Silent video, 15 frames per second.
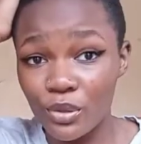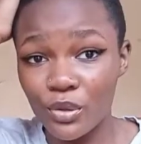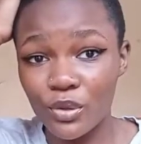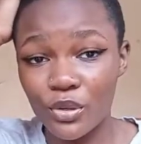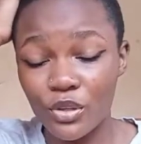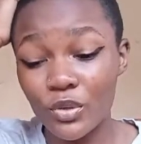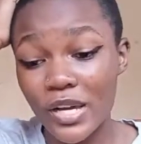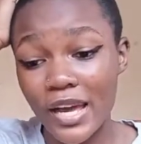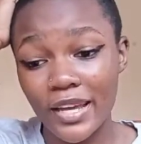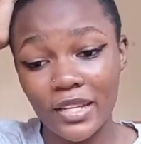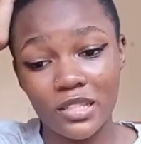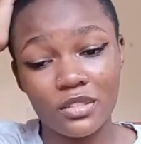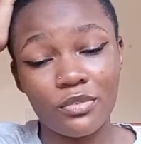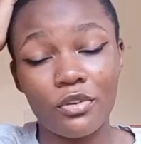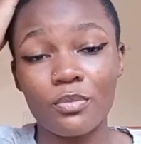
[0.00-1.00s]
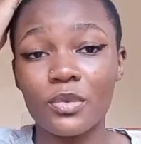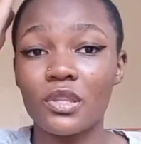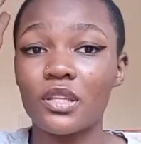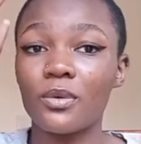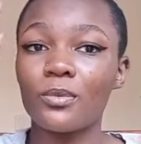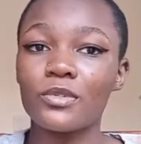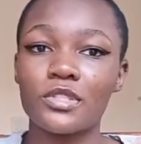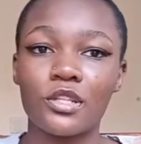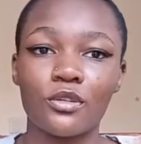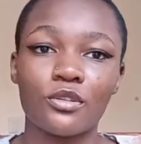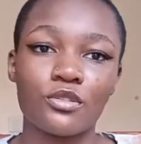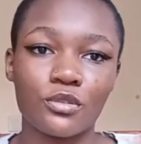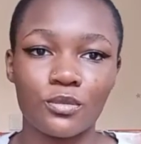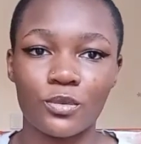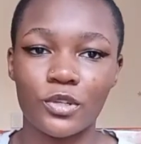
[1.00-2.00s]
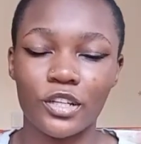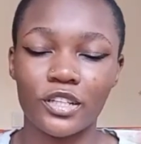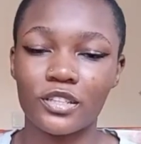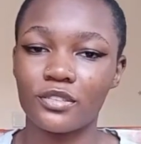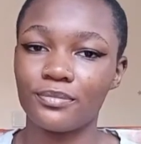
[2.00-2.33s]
You guys, for me that was a lot of work.